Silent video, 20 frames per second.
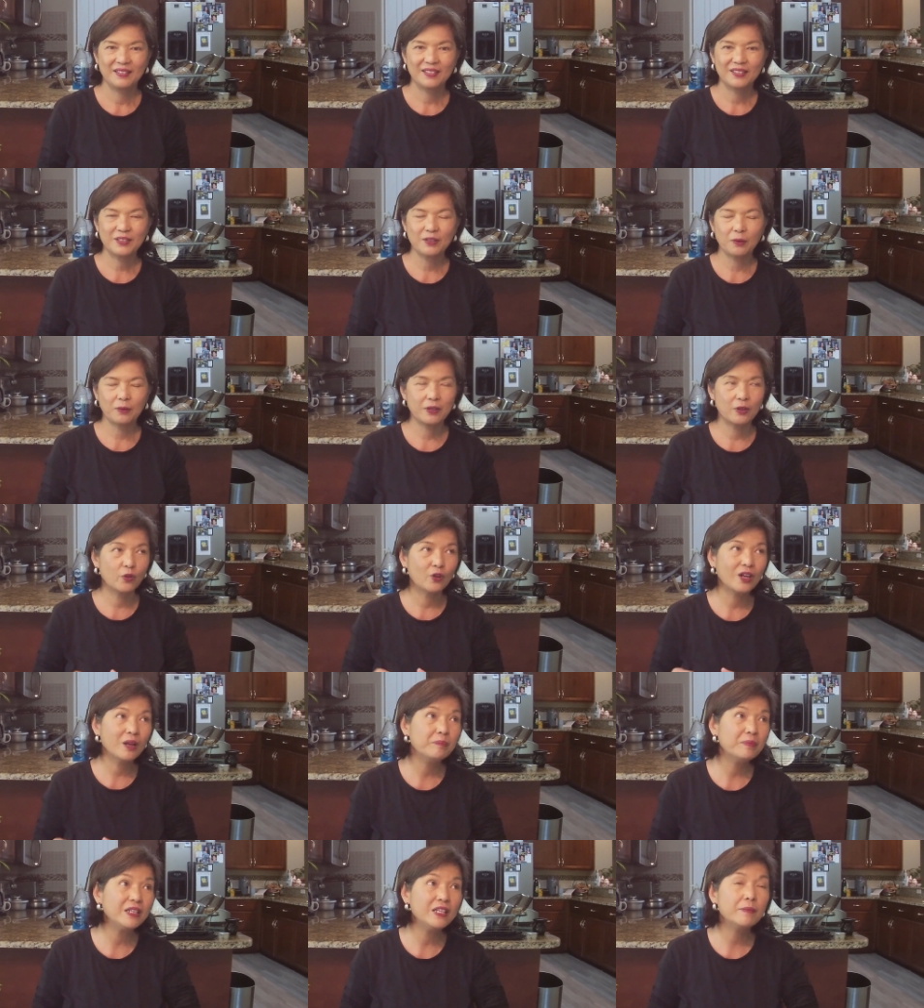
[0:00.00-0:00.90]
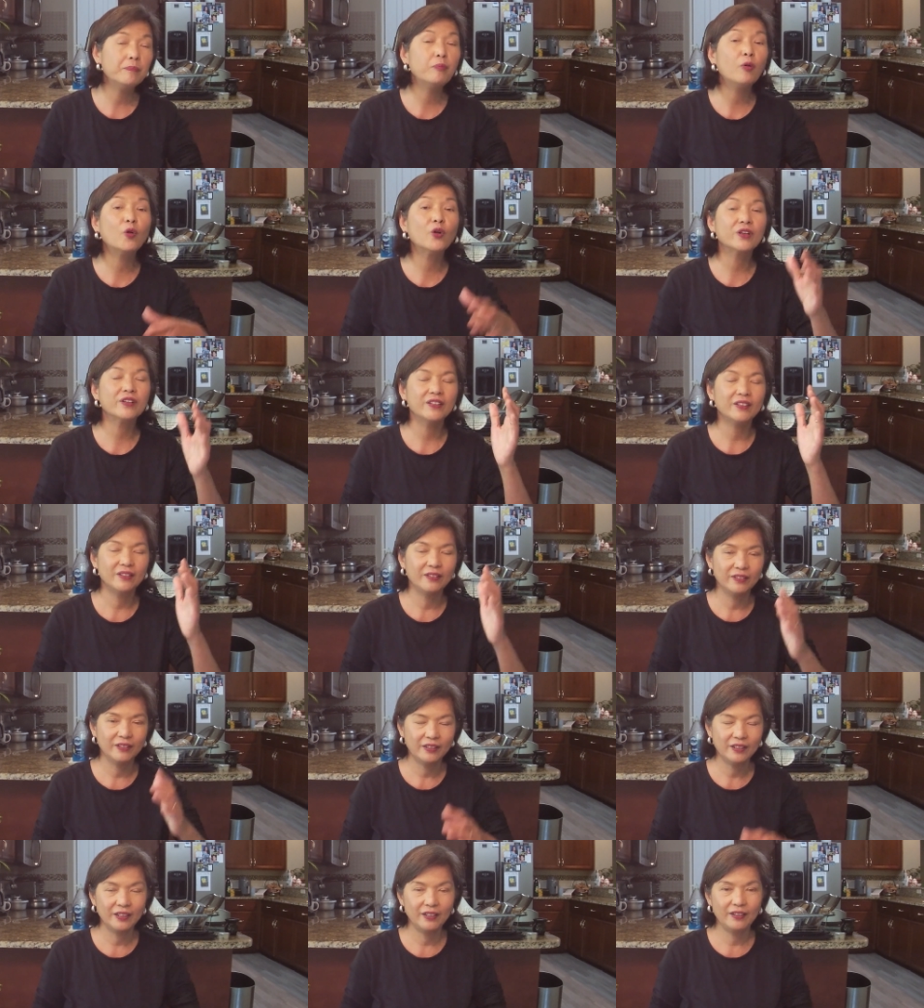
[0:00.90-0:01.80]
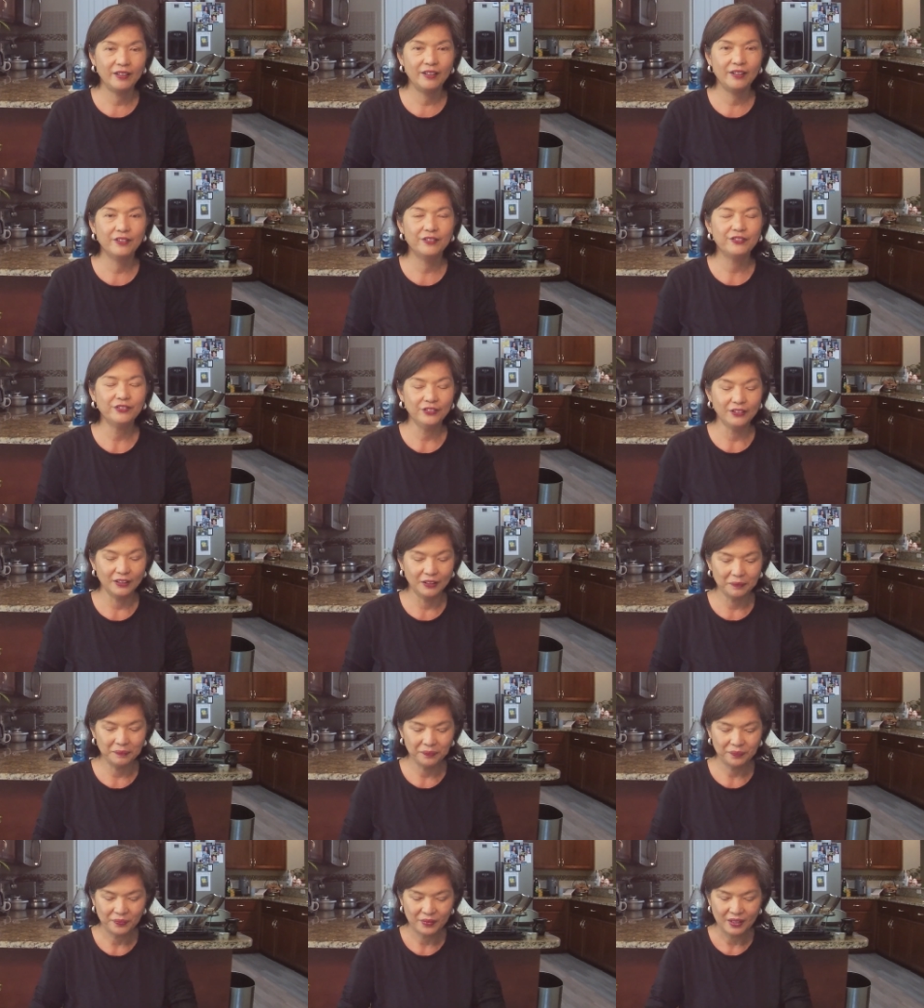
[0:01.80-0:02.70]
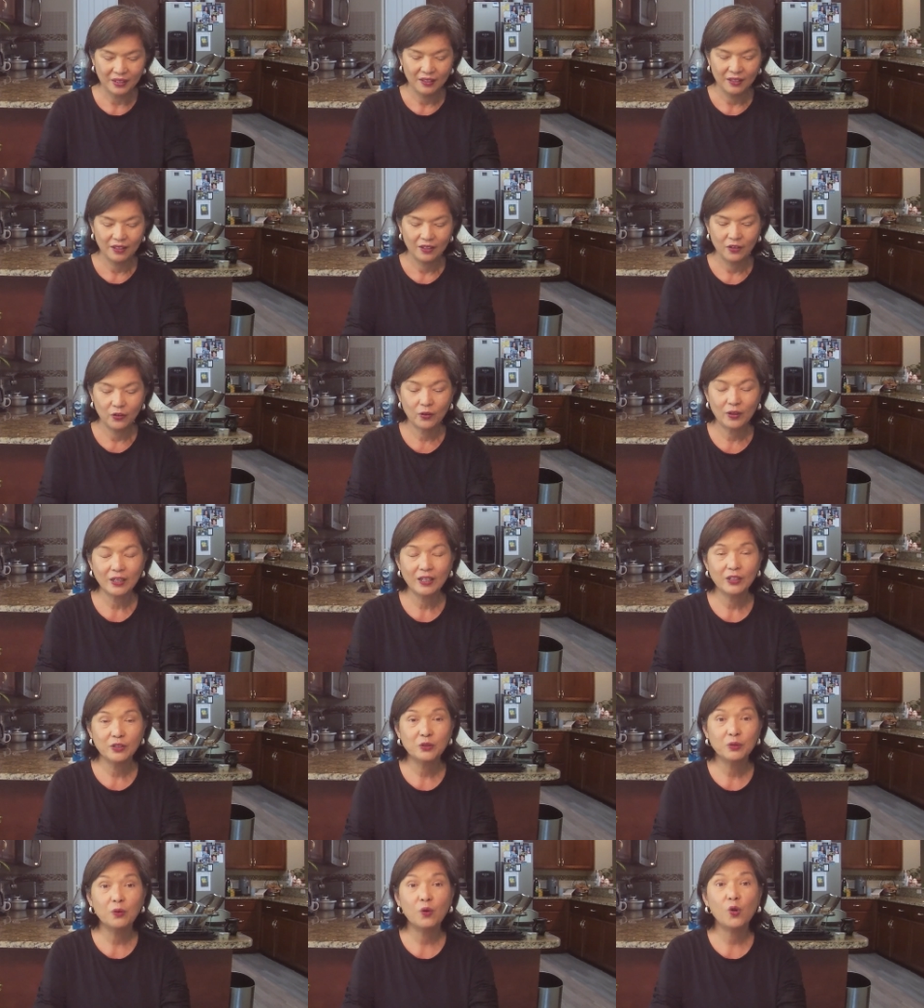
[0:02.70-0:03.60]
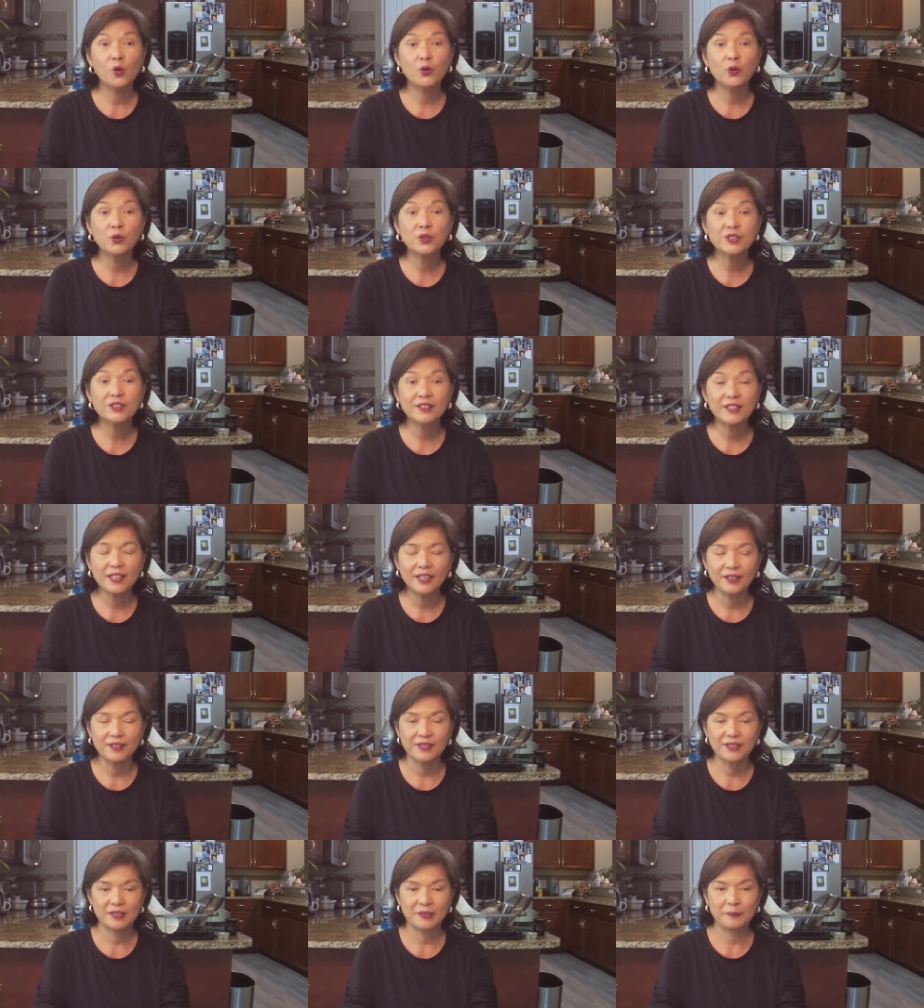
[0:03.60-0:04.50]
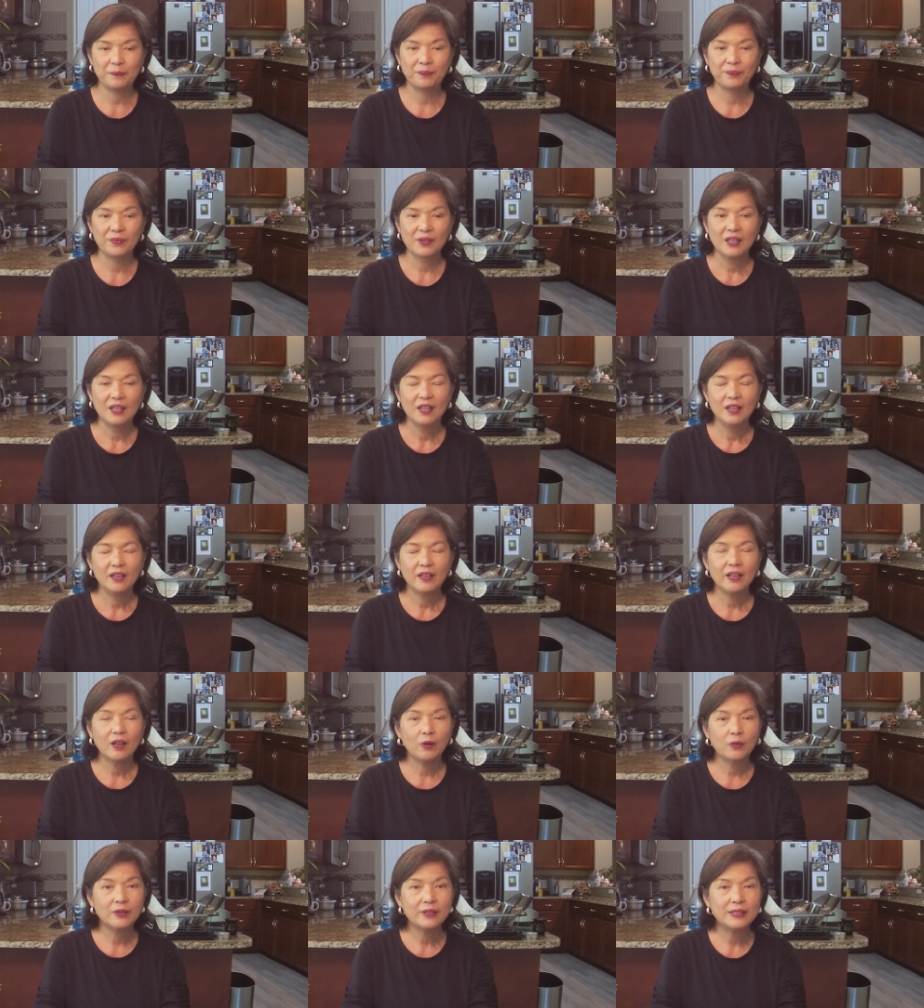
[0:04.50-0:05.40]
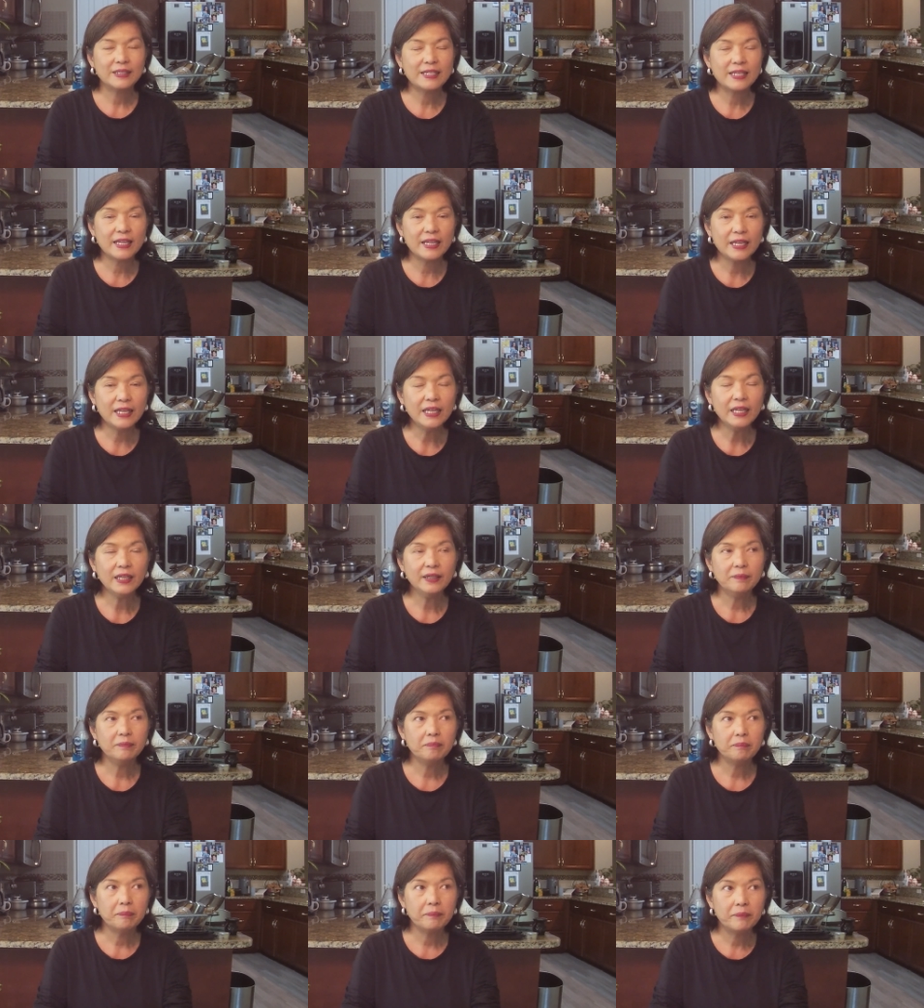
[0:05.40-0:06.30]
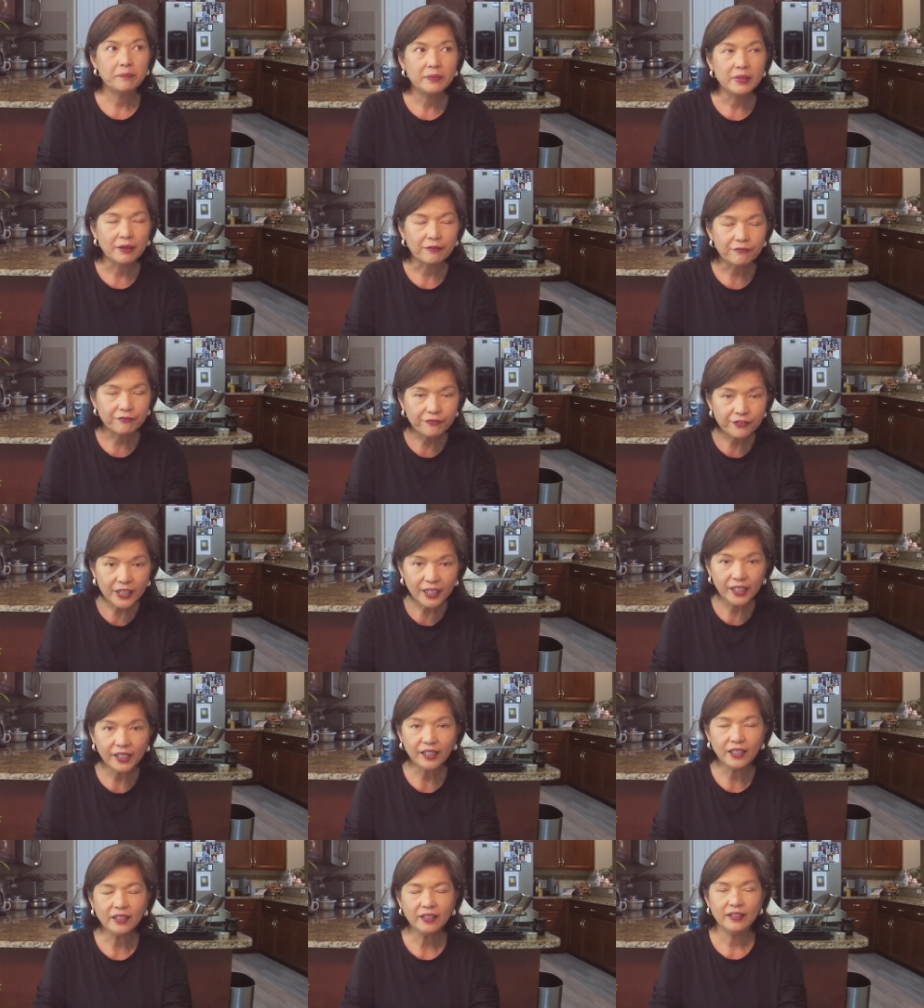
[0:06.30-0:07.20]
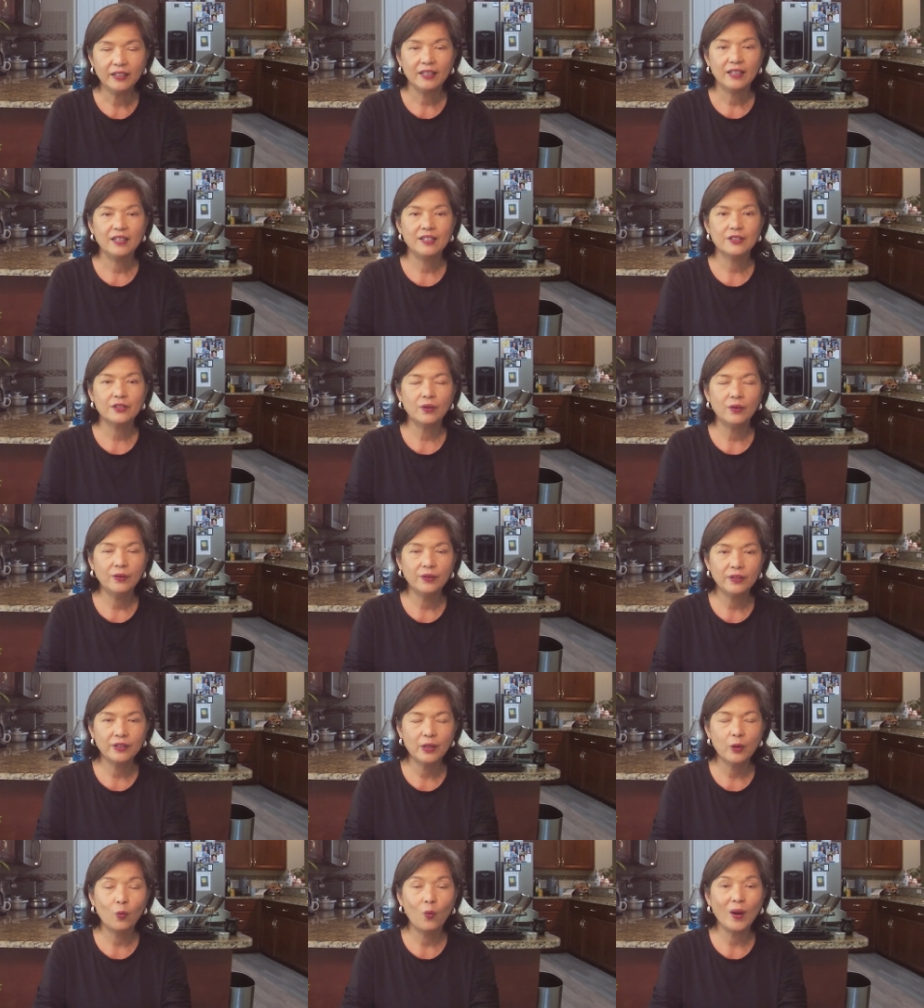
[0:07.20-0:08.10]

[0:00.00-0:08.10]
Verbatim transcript: So you're going to be deported if um, you're going to do all those things. Now, the, the fee is only